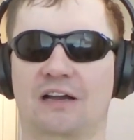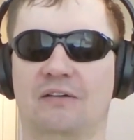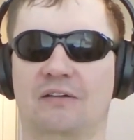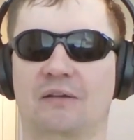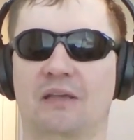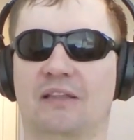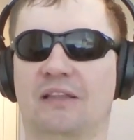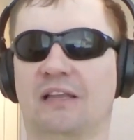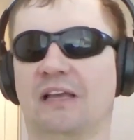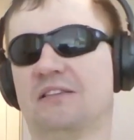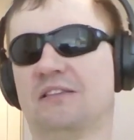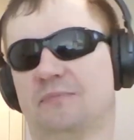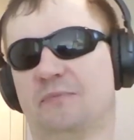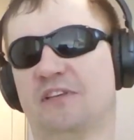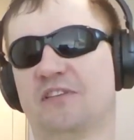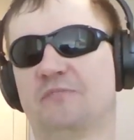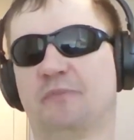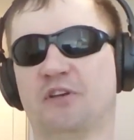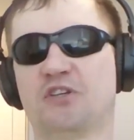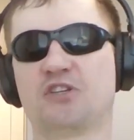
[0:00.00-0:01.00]

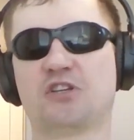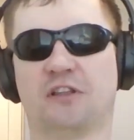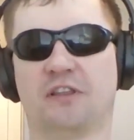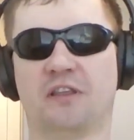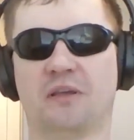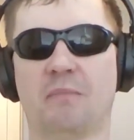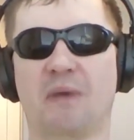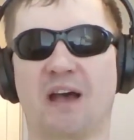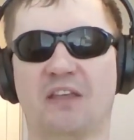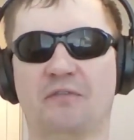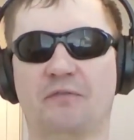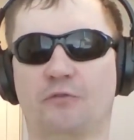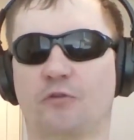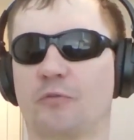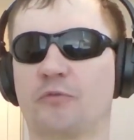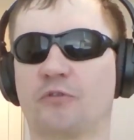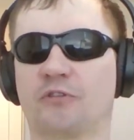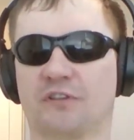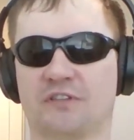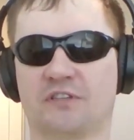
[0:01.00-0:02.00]
Especially the math
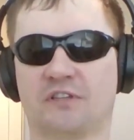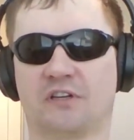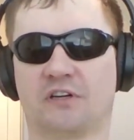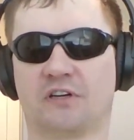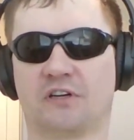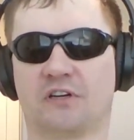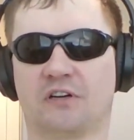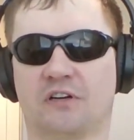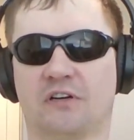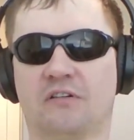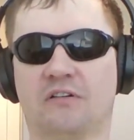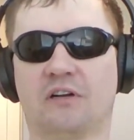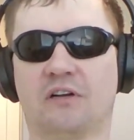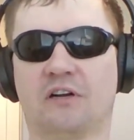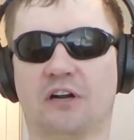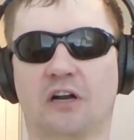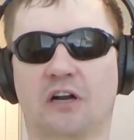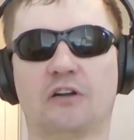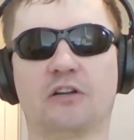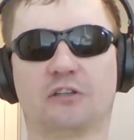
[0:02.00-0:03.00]
formulas
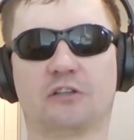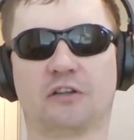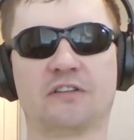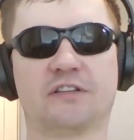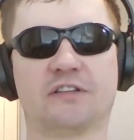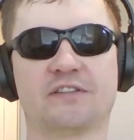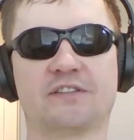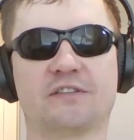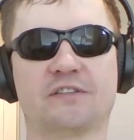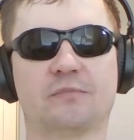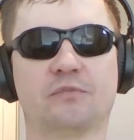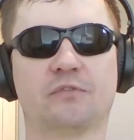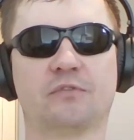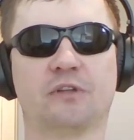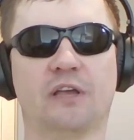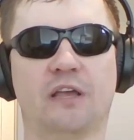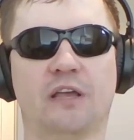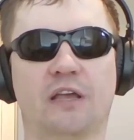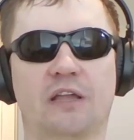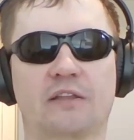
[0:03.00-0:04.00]
are not
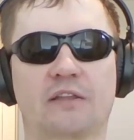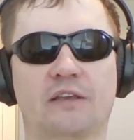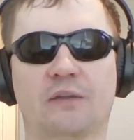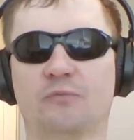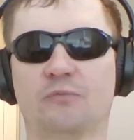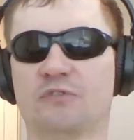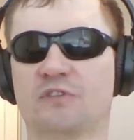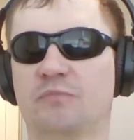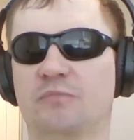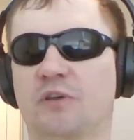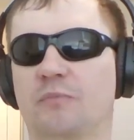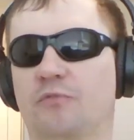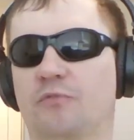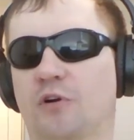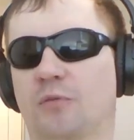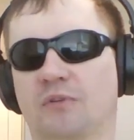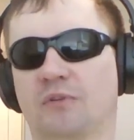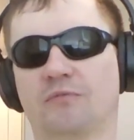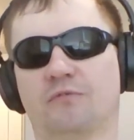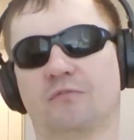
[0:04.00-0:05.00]
accessible, and that was a big
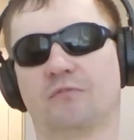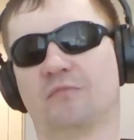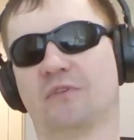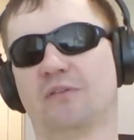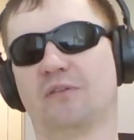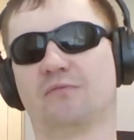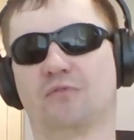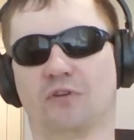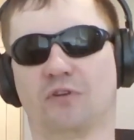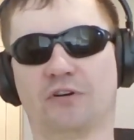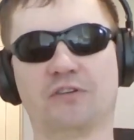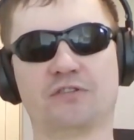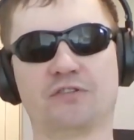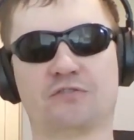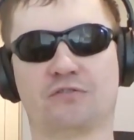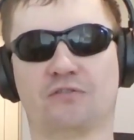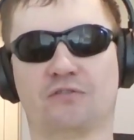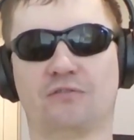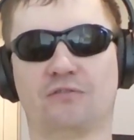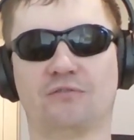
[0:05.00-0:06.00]
problem for my work.
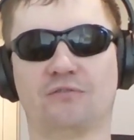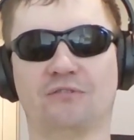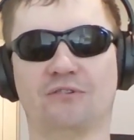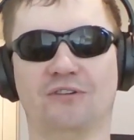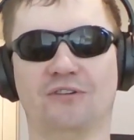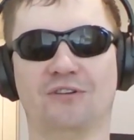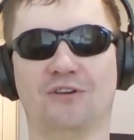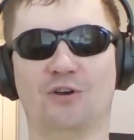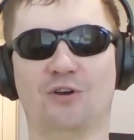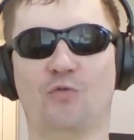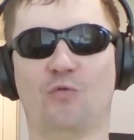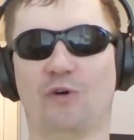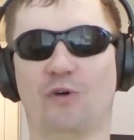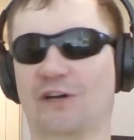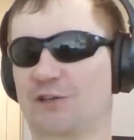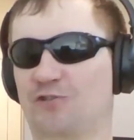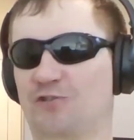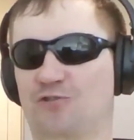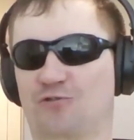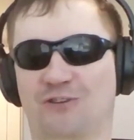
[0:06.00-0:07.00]
So why
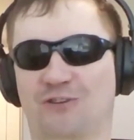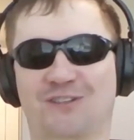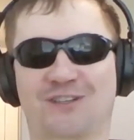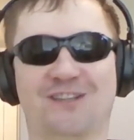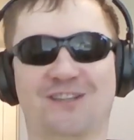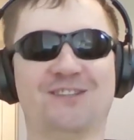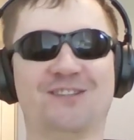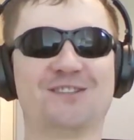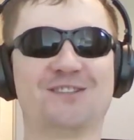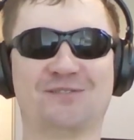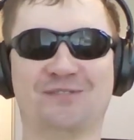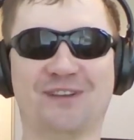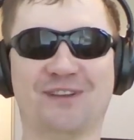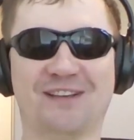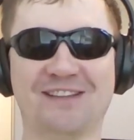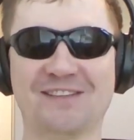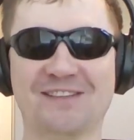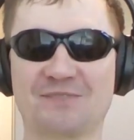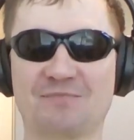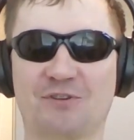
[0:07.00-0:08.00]
you should attend this
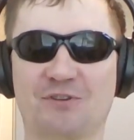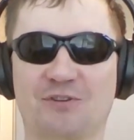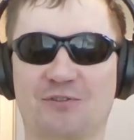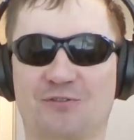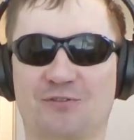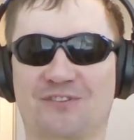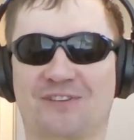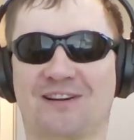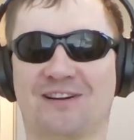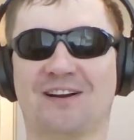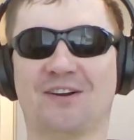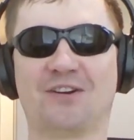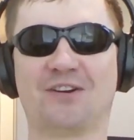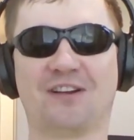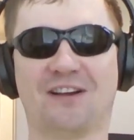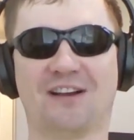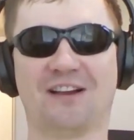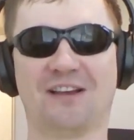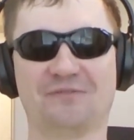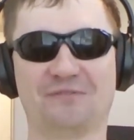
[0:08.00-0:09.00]
event is because
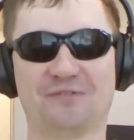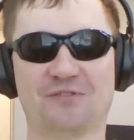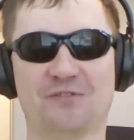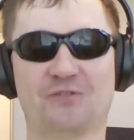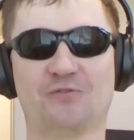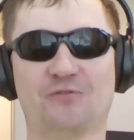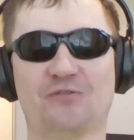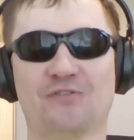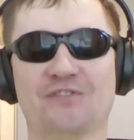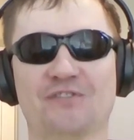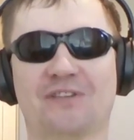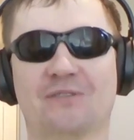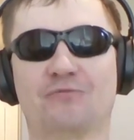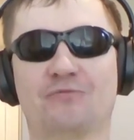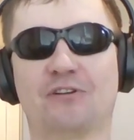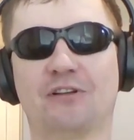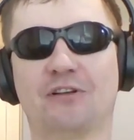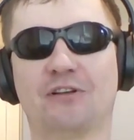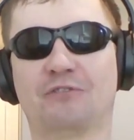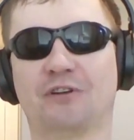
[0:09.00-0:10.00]
arXiv is doing some
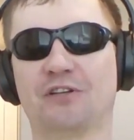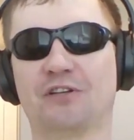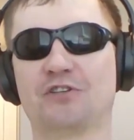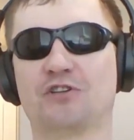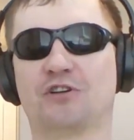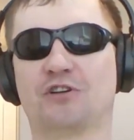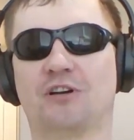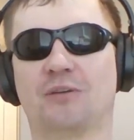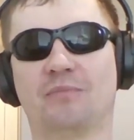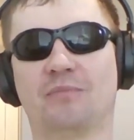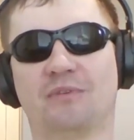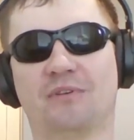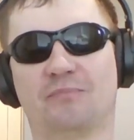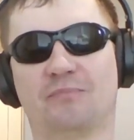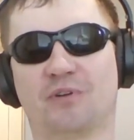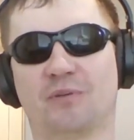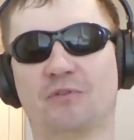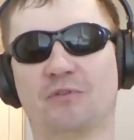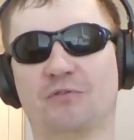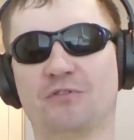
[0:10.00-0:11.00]
really great job
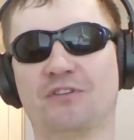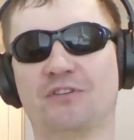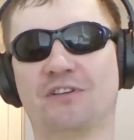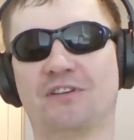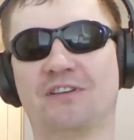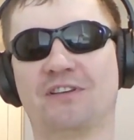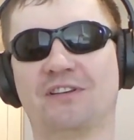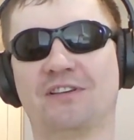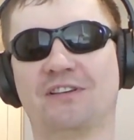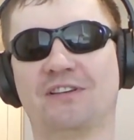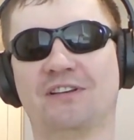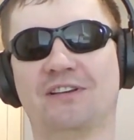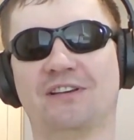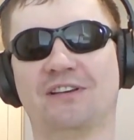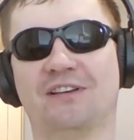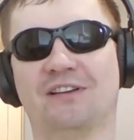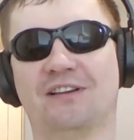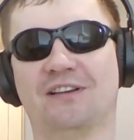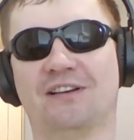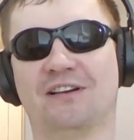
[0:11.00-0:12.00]
promoting
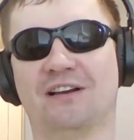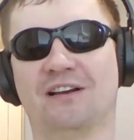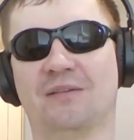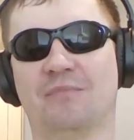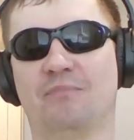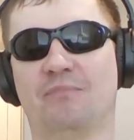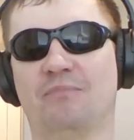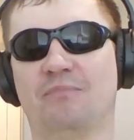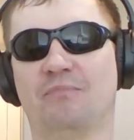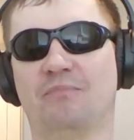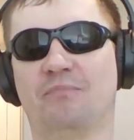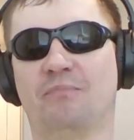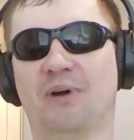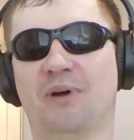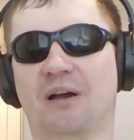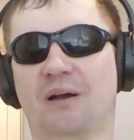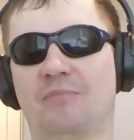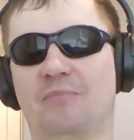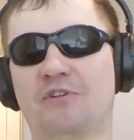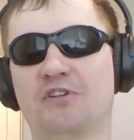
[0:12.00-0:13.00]

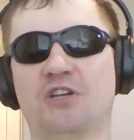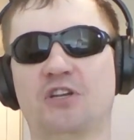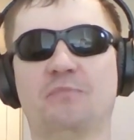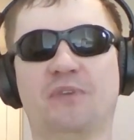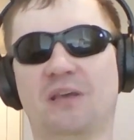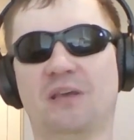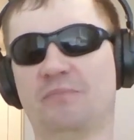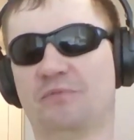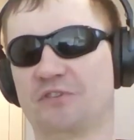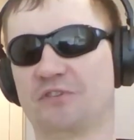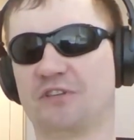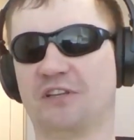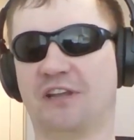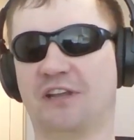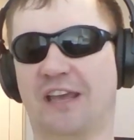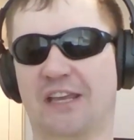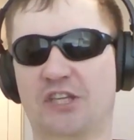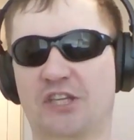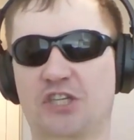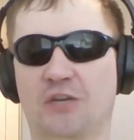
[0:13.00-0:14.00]
publishing papers in
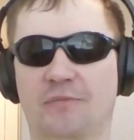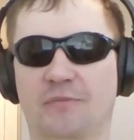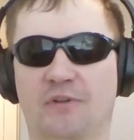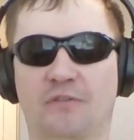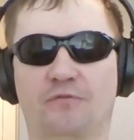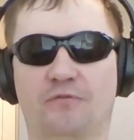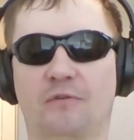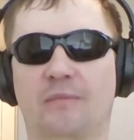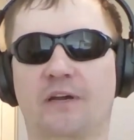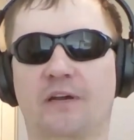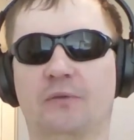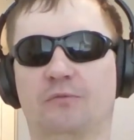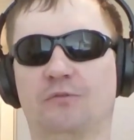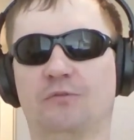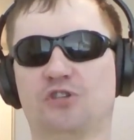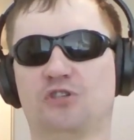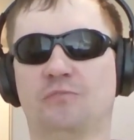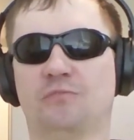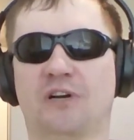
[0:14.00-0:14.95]
HTML format, which is